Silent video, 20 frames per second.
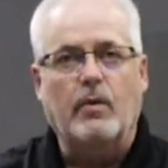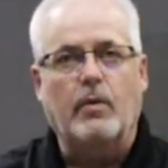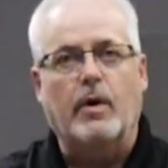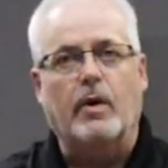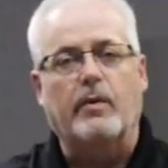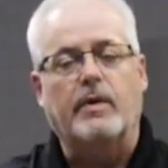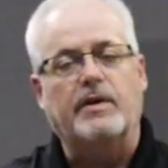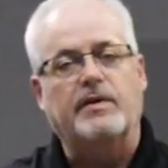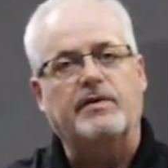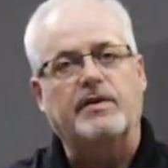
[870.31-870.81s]

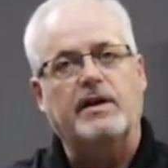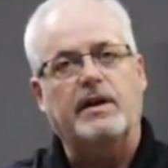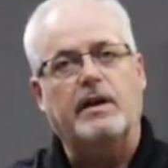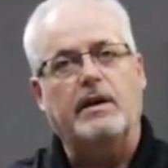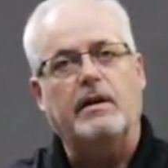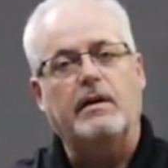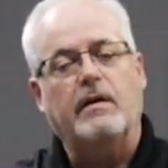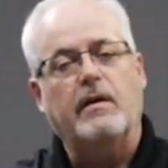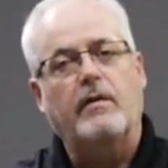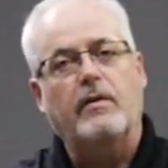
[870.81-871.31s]
where we
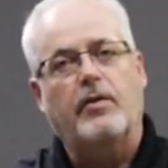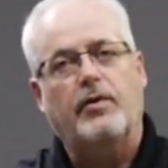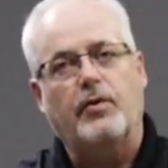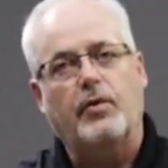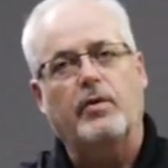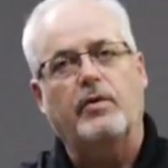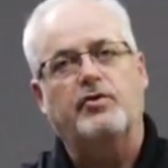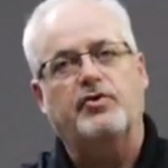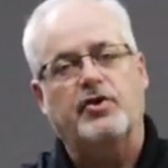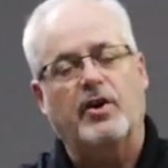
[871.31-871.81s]
see
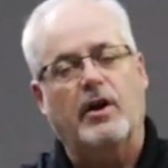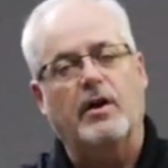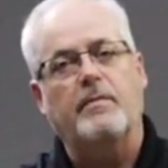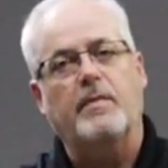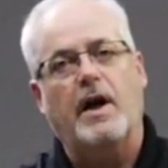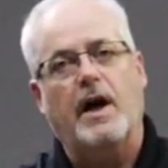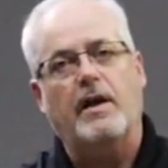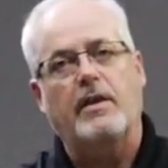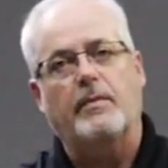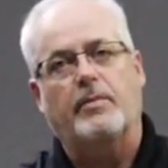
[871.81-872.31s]
through
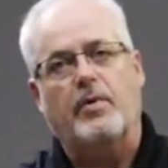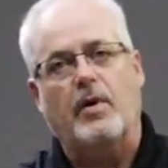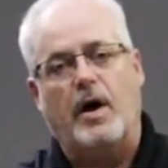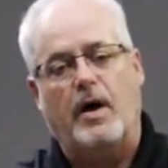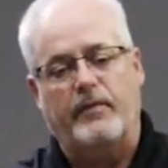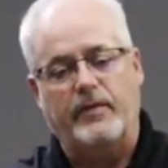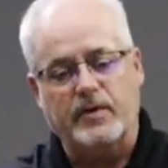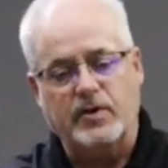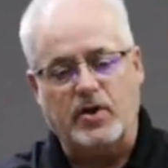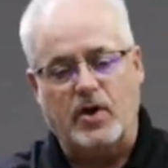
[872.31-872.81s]
Jeremiah the
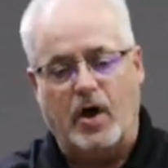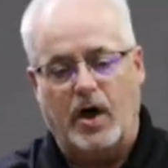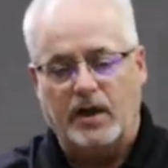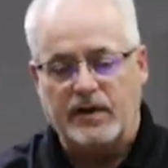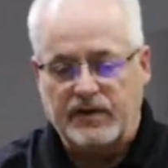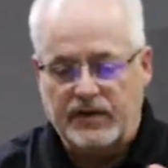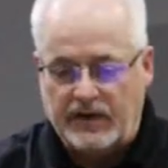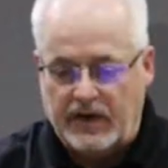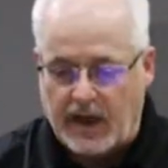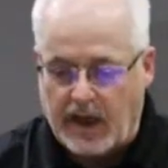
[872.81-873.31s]
prophet,
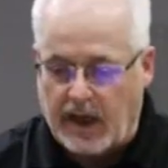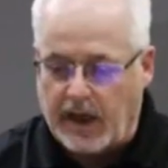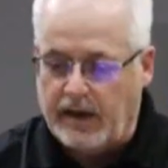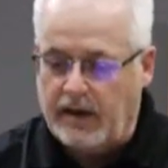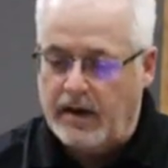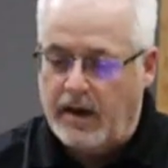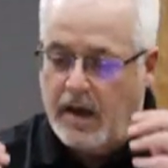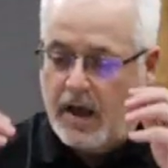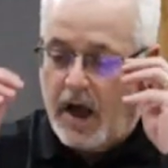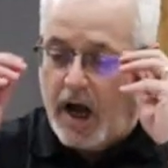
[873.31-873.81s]
God
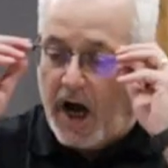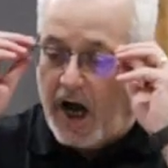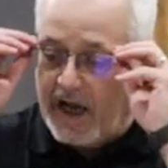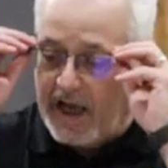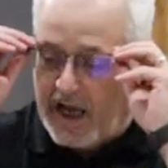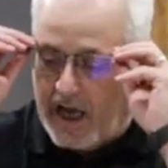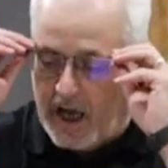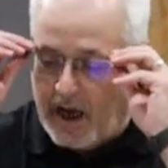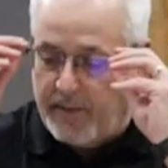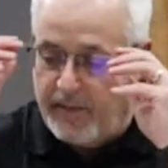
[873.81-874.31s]
said,
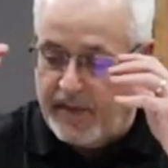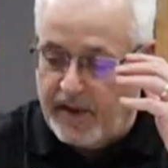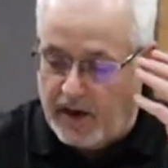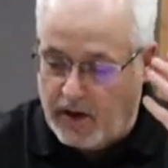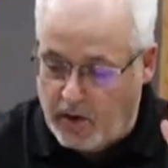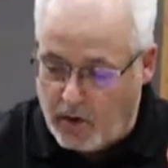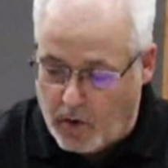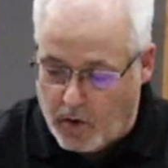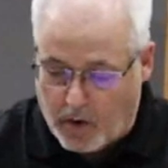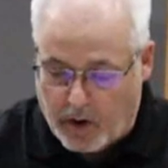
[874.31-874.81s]
"I am the
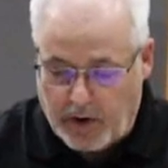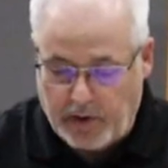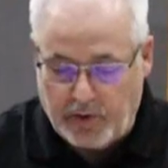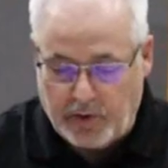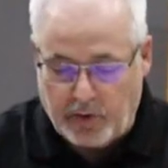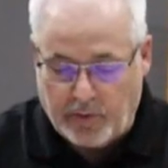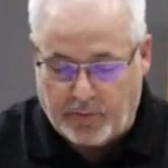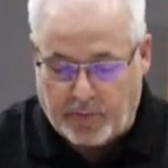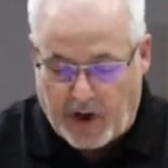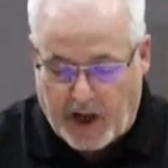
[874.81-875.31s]
Lord
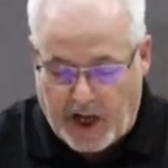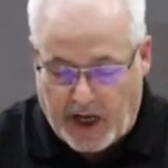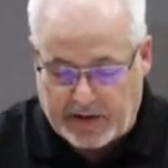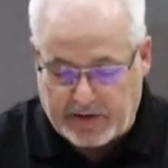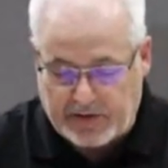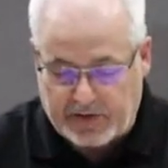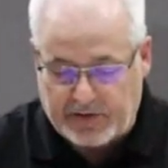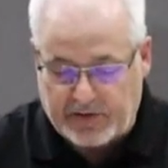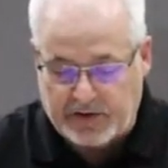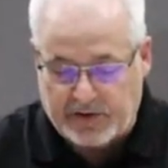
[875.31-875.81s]
who
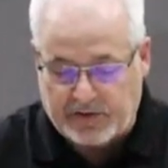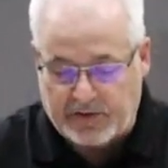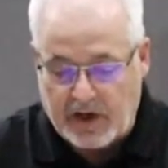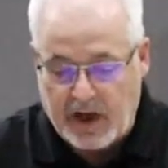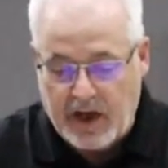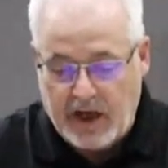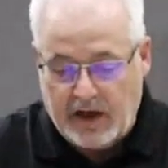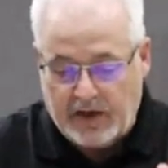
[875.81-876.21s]
practices